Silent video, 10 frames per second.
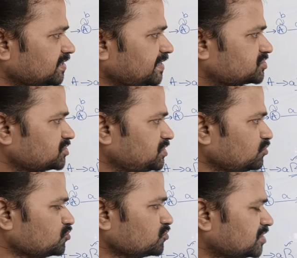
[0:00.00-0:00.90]
next
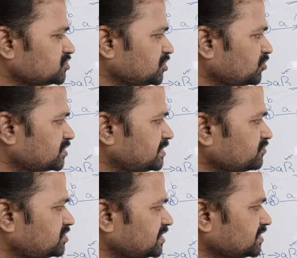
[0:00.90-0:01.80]
Q2 on 0
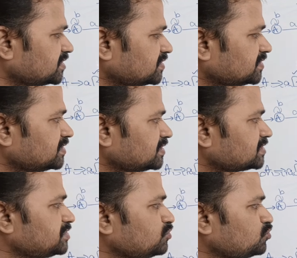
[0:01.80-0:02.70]
Q3,
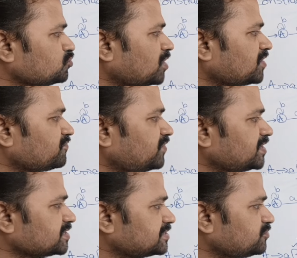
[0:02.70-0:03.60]
Q2 on
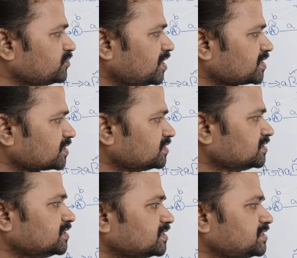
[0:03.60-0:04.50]
1 Q naught,
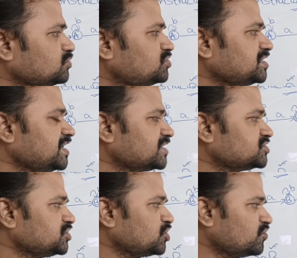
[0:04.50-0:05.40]
Q3 on
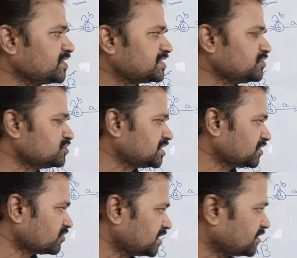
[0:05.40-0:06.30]
0 1
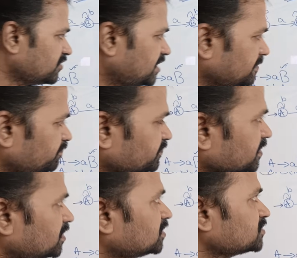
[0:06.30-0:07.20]
Q3 only. Okay.
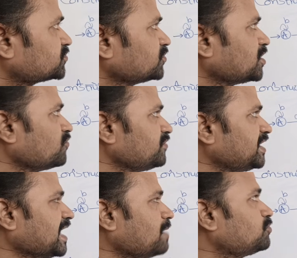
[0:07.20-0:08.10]
So now we
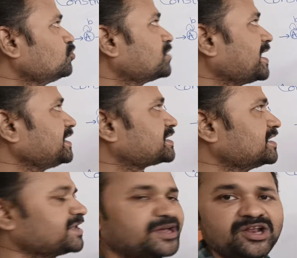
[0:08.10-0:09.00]
have to write
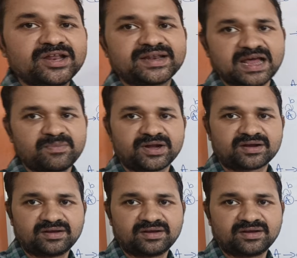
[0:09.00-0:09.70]
regular grammar